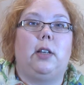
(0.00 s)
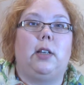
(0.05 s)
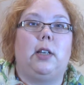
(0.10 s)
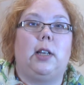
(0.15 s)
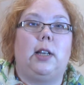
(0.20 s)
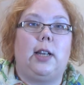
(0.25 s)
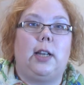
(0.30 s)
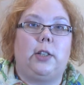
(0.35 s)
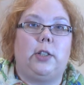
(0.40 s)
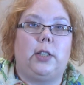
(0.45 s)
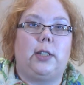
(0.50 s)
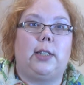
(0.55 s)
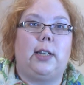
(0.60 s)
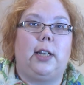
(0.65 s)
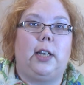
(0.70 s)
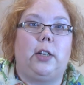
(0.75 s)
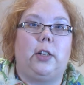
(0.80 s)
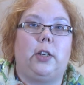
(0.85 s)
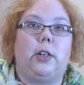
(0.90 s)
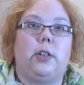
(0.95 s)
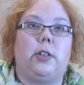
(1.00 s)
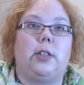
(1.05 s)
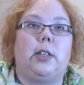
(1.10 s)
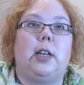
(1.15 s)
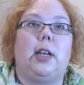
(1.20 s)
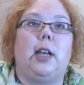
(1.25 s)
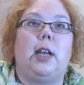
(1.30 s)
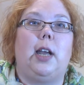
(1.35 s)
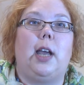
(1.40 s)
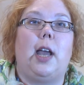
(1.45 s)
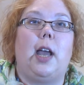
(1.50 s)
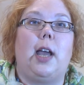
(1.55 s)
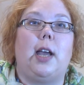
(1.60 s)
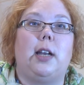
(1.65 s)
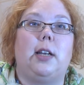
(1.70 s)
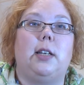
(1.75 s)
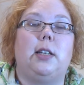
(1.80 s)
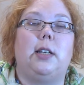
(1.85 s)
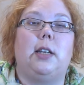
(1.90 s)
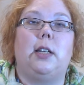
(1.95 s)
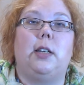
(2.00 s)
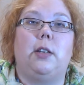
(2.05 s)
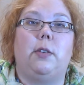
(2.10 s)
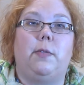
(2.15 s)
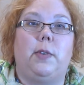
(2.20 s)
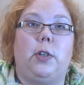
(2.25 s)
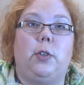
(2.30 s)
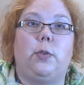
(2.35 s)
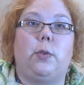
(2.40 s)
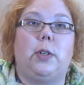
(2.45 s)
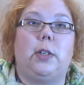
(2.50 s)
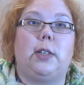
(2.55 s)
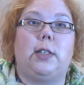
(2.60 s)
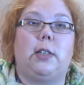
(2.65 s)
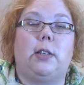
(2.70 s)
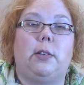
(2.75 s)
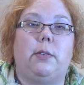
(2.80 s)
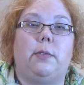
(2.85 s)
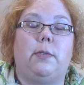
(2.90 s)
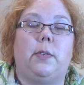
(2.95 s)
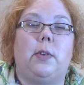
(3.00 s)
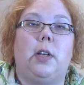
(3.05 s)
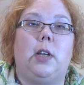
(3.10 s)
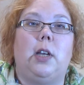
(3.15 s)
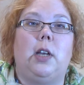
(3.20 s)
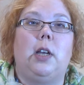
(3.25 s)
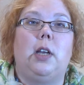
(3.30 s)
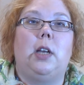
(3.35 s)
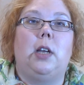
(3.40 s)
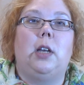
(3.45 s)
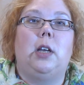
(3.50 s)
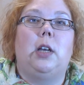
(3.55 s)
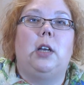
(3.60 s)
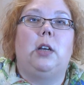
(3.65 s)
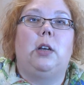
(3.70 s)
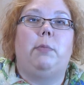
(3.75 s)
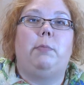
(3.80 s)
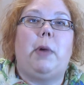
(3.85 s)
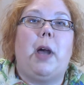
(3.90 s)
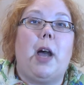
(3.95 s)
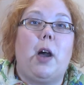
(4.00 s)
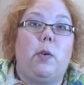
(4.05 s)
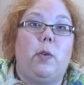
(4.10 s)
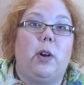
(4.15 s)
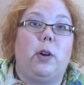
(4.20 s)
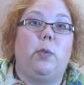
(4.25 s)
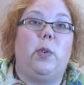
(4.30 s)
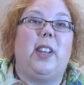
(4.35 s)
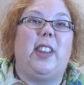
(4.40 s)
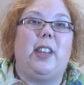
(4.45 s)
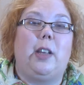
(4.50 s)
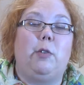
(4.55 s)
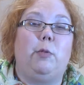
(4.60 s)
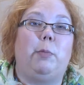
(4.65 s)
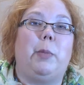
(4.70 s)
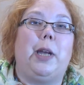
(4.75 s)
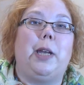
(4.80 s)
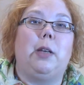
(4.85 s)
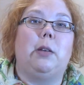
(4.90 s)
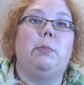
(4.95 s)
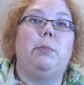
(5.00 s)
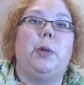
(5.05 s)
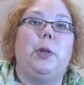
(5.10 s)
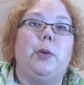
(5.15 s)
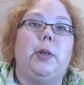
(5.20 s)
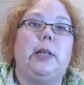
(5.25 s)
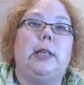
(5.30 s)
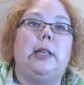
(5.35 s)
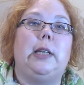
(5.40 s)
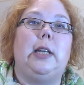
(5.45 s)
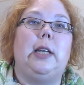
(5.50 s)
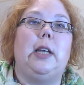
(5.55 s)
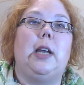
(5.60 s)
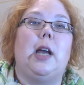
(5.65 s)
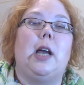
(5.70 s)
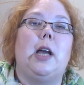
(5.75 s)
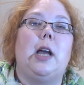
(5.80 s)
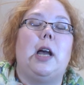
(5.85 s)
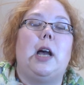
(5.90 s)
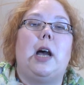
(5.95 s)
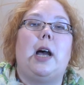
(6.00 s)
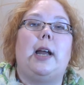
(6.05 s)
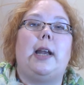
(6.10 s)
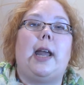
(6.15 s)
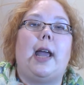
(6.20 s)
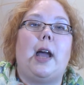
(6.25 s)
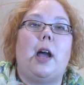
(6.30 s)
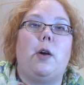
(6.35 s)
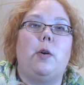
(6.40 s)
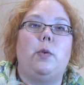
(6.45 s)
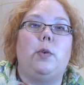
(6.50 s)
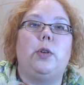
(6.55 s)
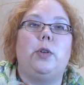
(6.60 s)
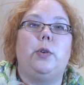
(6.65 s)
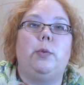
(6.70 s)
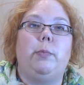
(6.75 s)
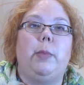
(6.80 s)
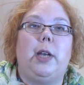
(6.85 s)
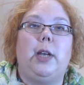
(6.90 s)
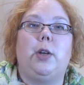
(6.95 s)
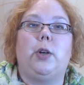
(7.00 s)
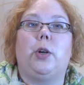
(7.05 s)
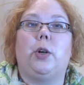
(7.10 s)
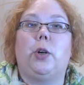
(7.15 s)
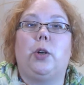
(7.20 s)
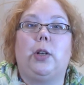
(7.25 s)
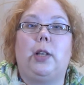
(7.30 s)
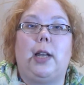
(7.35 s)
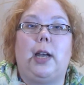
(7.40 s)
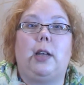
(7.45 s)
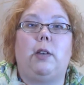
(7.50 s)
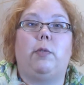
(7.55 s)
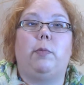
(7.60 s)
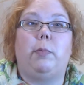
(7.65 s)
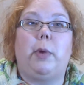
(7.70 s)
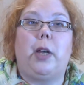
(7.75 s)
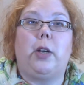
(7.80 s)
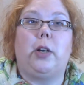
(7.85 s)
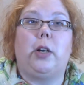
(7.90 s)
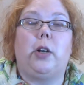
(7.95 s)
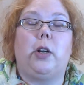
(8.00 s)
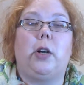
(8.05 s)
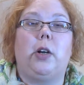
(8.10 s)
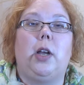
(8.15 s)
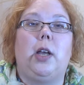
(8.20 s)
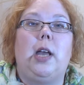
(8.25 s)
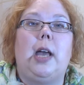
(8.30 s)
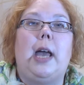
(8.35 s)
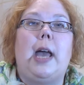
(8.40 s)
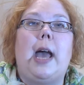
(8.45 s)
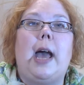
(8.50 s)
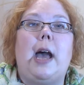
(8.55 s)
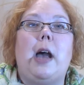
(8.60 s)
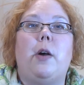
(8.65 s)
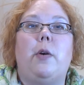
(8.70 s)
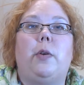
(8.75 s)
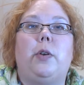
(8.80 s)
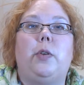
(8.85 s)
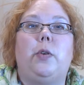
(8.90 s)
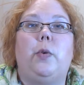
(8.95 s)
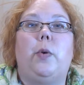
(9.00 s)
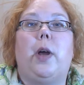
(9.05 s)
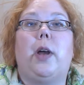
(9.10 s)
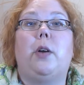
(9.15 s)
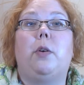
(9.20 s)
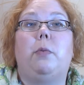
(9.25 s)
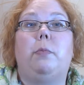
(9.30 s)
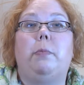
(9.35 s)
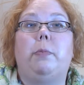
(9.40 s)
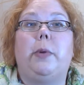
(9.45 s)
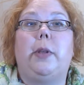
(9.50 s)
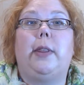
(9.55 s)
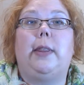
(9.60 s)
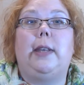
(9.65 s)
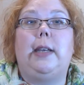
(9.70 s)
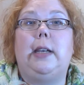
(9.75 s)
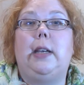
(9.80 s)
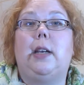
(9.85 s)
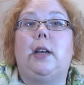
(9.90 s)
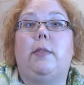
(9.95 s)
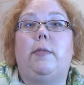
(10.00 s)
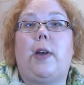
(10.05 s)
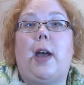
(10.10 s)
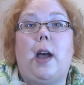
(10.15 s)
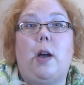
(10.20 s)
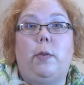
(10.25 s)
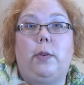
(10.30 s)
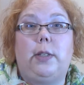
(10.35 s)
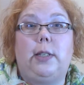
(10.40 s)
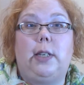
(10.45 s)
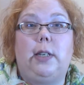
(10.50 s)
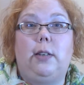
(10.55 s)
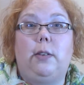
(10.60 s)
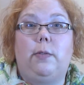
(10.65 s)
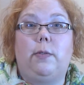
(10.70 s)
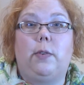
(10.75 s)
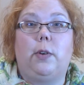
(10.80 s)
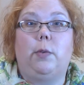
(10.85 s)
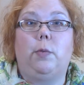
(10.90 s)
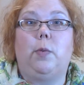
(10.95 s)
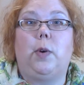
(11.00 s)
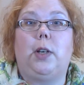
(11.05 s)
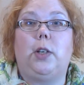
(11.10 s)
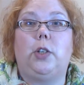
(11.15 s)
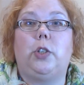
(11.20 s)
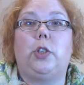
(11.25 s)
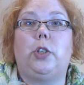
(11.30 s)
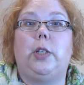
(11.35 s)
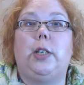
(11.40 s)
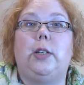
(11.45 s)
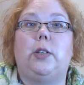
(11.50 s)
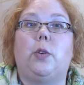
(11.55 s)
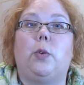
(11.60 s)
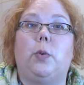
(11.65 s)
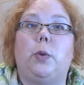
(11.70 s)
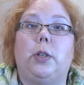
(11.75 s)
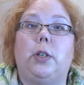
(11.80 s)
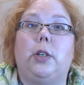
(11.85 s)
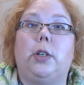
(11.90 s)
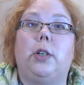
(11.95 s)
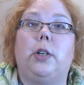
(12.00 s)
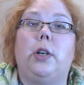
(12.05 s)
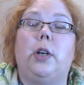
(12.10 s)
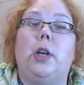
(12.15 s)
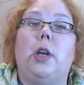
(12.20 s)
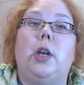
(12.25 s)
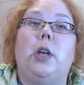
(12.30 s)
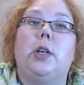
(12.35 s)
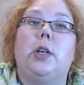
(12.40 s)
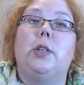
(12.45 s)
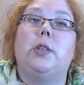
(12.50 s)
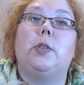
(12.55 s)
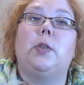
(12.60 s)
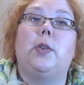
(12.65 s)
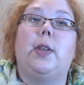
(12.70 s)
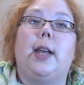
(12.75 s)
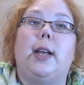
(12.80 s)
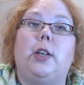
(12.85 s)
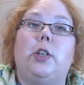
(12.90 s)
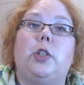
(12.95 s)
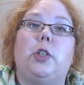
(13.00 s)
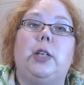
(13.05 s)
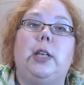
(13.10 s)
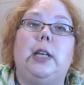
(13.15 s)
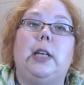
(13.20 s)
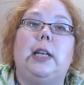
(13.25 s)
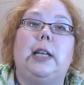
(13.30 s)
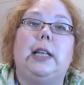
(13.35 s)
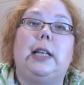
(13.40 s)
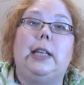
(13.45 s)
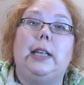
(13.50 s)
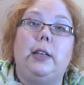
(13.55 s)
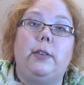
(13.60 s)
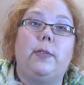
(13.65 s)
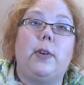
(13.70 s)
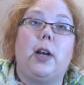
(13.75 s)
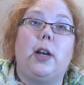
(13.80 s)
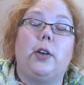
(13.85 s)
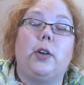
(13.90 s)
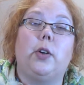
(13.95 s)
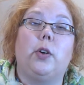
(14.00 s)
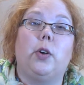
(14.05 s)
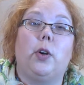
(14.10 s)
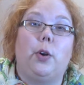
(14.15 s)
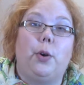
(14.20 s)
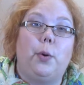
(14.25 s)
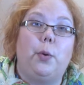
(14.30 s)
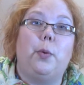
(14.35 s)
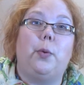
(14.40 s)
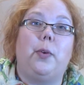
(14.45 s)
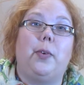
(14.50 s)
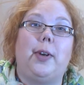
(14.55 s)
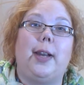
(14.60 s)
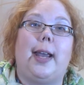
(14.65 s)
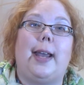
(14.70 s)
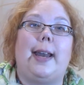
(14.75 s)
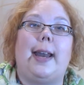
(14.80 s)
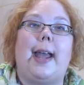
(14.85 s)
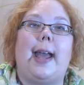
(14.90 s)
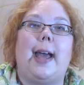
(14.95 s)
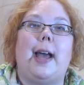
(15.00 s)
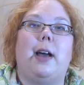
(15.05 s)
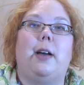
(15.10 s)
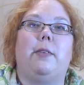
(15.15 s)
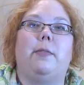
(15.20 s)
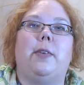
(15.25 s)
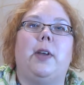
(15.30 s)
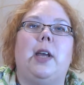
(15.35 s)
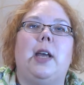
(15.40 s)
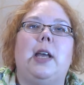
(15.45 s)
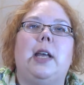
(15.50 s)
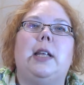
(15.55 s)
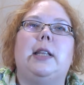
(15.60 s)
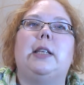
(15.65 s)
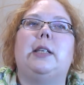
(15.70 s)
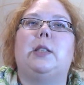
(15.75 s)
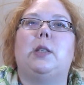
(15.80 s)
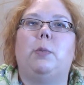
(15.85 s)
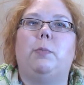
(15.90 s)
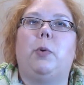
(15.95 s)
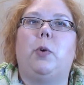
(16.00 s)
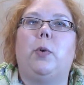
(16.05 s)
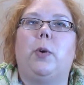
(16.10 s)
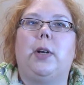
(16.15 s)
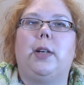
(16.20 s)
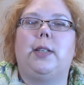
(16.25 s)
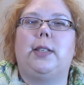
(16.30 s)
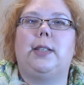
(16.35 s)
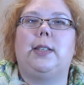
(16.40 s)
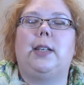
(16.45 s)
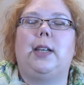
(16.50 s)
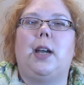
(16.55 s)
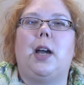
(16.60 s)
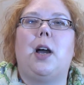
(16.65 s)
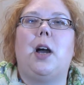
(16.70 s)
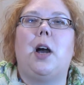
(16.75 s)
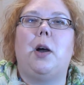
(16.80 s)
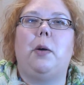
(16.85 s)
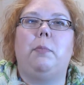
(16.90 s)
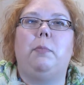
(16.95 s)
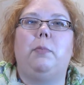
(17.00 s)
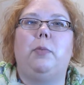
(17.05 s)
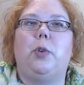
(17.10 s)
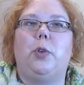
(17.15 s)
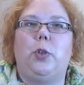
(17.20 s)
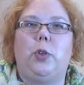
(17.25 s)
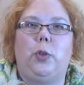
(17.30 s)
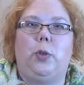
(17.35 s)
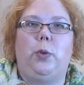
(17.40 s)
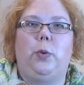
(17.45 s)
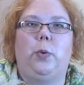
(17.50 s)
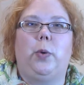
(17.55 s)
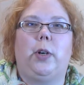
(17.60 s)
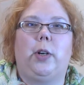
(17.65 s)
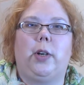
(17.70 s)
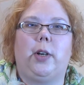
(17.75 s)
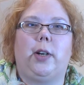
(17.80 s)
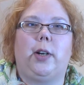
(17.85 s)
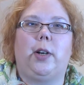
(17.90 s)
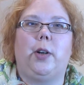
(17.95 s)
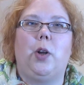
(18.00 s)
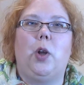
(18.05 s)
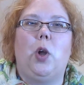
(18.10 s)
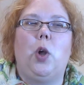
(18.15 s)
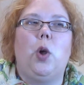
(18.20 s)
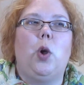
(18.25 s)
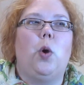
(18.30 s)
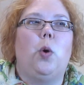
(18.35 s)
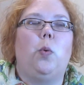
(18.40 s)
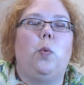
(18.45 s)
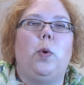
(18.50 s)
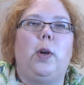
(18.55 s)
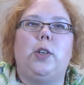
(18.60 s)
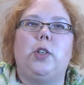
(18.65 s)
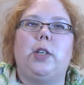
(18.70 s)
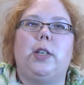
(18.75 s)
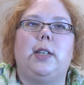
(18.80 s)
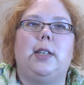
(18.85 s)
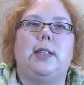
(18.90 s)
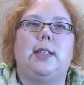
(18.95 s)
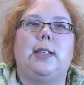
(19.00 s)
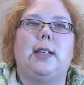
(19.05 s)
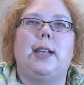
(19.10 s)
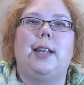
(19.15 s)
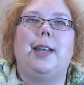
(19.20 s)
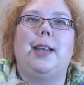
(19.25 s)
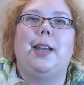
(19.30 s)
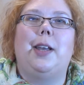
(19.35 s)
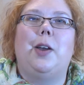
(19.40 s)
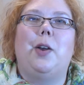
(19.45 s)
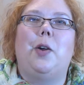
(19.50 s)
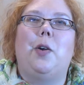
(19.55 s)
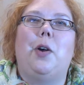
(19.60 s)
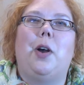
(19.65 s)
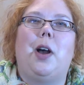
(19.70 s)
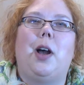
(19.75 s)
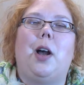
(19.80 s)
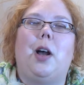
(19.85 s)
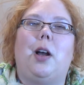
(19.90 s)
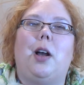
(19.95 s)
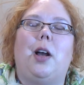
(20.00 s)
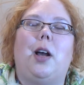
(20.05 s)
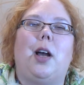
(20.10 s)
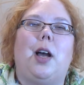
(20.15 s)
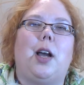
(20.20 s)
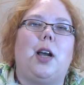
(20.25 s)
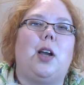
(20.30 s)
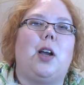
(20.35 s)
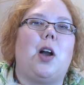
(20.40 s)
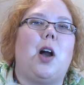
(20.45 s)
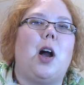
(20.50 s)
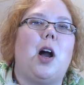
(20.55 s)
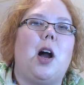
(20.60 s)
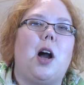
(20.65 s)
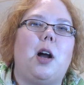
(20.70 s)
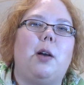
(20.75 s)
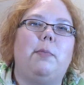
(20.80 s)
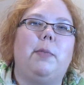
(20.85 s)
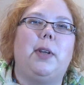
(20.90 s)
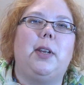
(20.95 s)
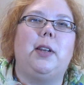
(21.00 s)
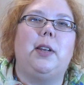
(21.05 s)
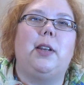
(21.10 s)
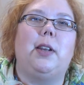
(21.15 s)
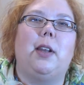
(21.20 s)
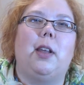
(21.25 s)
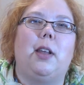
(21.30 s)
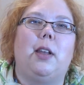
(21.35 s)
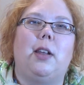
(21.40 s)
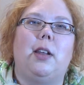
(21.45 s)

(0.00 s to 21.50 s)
the legislators and individuals of power within my community on how to make her life better, how to help think of housing for when she's older so that she could live on her own and have the supports come to her, which is a common